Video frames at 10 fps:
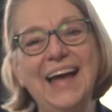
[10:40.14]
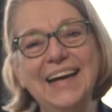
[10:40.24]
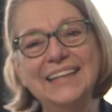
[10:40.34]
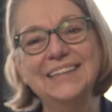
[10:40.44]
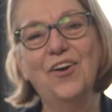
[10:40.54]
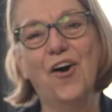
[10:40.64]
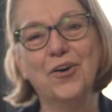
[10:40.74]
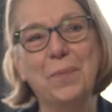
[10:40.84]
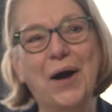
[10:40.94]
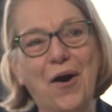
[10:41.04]
and an
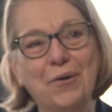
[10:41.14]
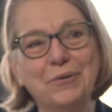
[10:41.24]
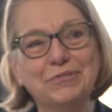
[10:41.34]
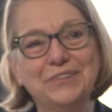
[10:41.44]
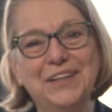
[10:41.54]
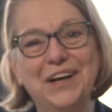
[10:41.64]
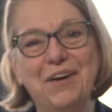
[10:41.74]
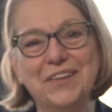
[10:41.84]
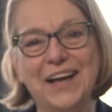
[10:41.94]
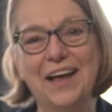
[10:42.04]
autobiography
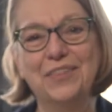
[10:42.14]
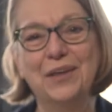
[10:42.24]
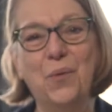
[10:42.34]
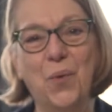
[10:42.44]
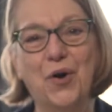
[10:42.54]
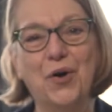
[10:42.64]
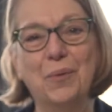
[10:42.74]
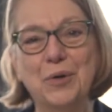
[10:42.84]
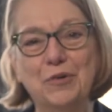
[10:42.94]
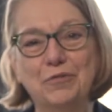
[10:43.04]
of the Catholic worker
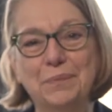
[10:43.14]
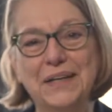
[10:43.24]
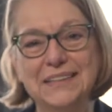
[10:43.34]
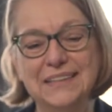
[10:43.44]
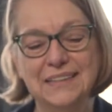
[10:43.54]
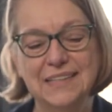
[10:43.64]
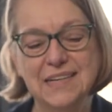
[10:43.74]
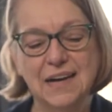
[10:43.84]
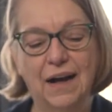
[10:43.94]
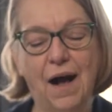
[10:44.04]
movement.
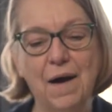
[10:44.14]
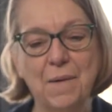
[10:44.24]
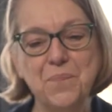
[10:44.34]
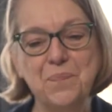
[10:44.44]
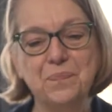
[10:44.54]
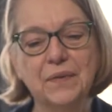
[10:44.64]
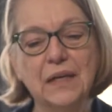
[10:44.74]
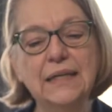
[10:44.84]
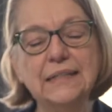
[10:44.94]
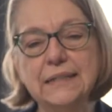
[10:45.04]
Um,
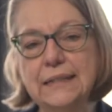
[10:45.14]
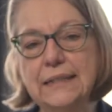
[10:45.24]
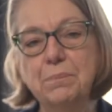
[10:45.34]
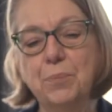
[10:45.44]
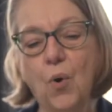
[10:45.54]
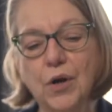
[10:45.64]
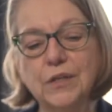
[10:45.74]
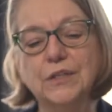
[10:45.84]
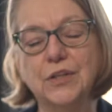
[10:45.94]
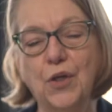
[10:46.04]
It's
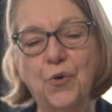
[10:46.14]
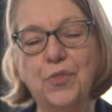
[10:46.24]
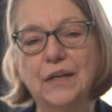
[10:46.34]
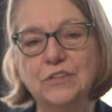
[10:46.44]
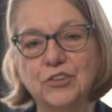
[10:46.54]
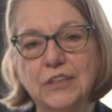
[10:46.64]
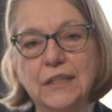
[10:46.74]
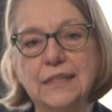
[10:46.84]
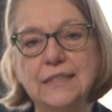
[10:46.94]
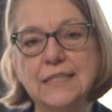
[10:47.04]
important, though, that
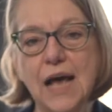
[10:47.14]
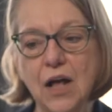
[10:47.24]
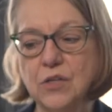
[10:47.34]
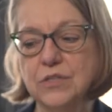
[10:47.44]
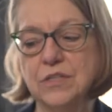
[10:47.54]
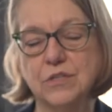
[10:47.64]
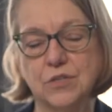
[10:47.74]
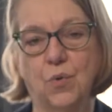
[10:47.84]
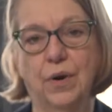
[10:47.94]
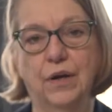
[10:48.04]
she tells the
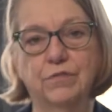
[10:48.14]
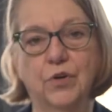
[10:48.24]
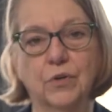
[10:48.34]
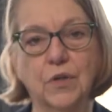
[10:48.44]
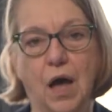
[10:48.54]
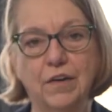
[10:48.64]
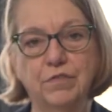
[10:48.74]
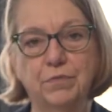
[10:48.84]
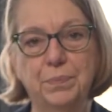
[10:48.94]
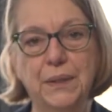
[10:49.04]
story of her
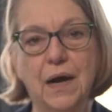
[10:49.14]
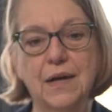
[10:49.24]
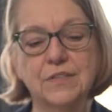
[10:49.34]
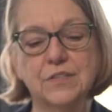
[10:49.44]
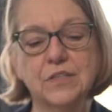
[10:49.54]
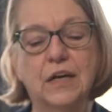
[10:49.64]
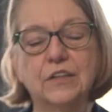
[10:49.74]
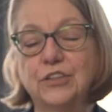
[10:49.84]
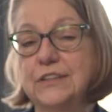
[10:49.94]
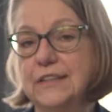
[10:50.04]
life because
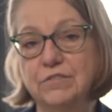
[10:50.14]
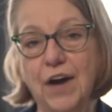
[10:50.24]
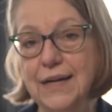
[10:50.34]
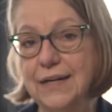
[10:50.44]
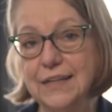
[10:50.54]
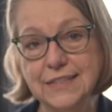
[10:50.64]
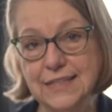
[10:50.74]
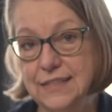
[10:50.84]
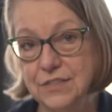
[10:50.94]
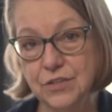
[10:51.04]
she's invited us
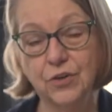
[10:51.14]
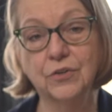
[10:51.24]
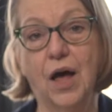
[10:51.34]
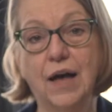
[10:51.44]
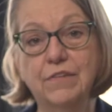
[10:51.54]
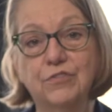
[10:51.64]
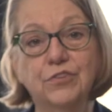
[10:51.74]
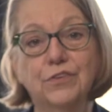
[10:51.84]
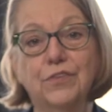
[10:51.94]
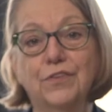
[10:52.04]
into her life
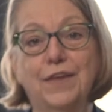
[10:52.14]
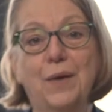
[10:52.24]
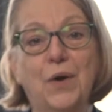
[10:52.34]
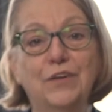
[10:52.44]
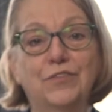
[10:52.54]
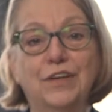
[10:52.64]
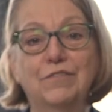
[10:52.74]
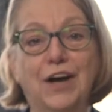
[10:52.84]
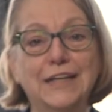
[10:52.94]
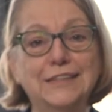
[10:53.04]
just in the same way she
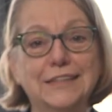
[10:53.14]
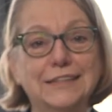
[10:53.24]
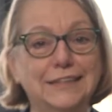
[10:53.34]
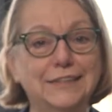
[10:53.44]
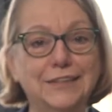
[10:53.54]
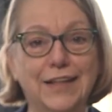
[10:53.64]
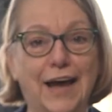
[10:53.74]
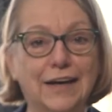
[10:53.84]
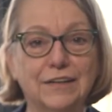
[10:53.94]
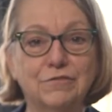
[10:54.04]
invites us into
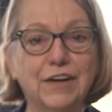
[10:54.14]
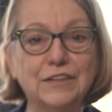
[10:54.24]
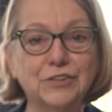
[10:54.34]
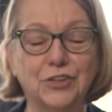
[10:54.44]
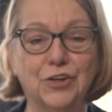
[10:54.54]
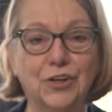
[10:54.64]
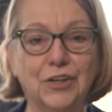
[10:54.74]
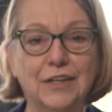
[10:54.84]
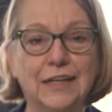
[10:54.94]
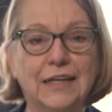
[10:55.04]
that confessional.